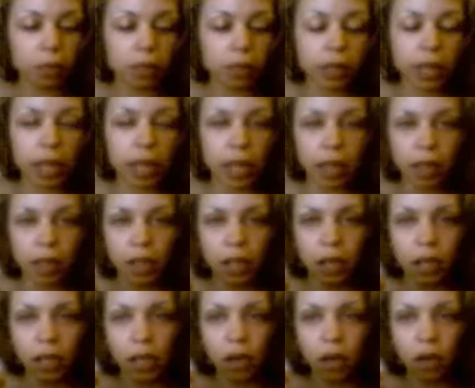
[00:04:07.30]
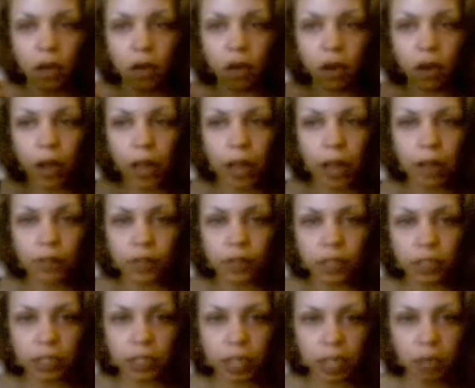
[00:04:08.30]
but they all have
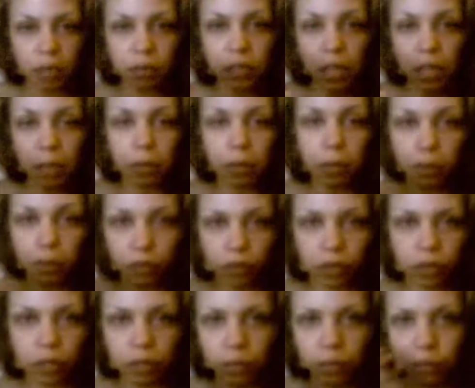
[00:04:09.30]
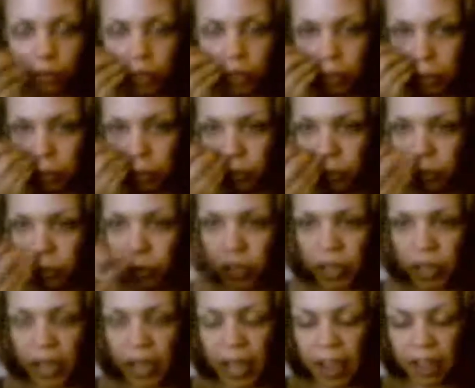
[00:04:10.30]
the same type of principles,
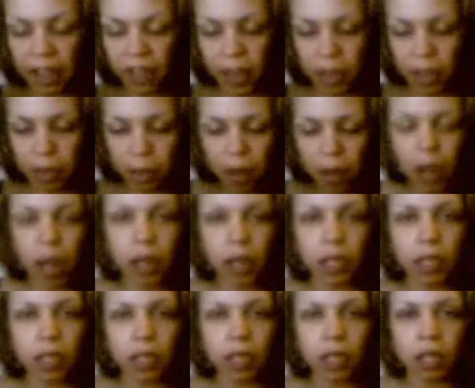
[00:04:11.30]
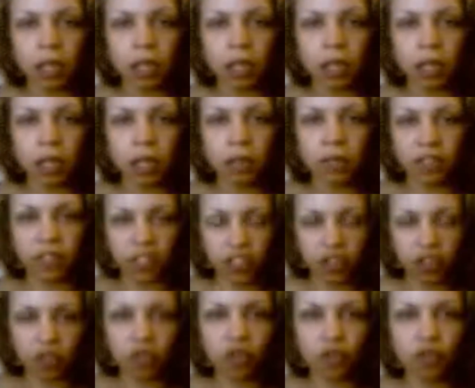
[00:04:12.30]
where they have a body,
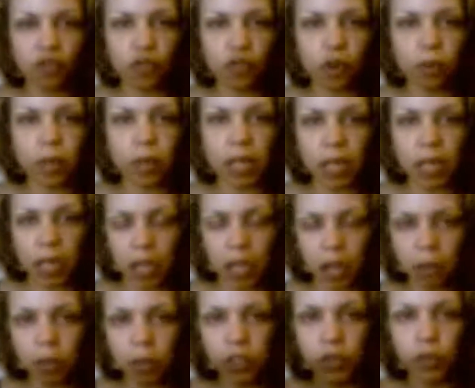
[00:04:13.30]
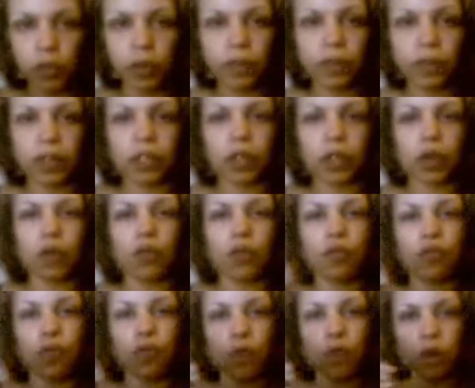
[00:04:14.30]
physical form. They can come into a
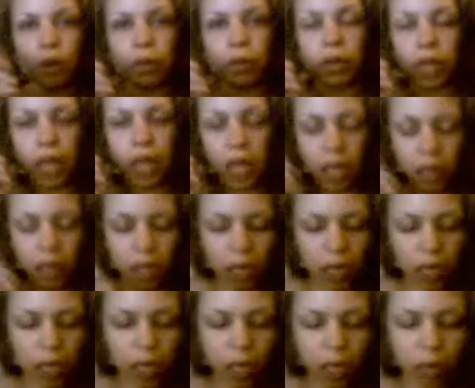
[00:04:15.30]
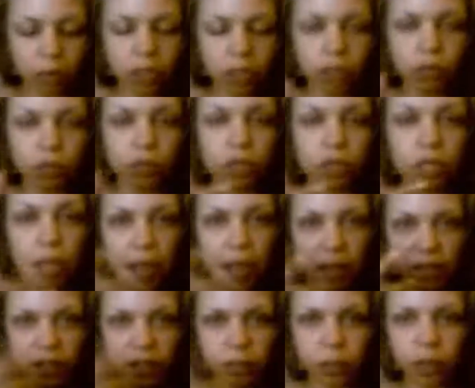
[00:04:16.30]
physical form, and then they
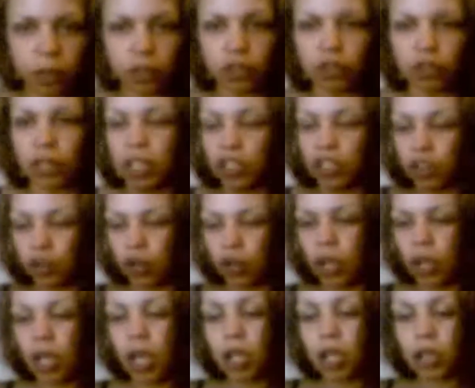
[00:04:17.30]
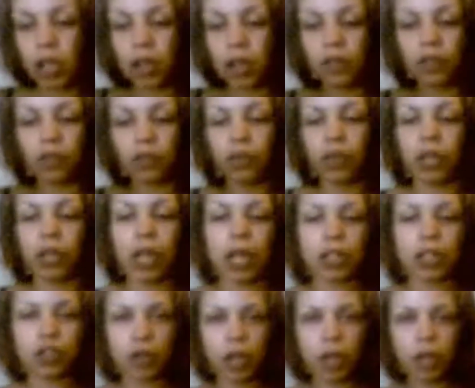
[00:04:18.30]
have a spiritual nature. You have to
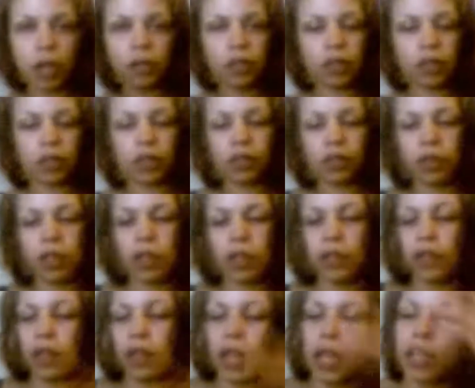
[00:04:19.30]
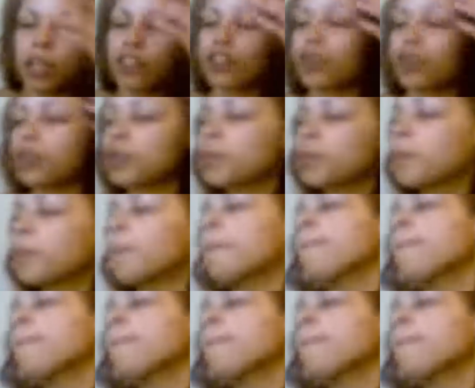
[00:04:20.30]
realize you have three different natures.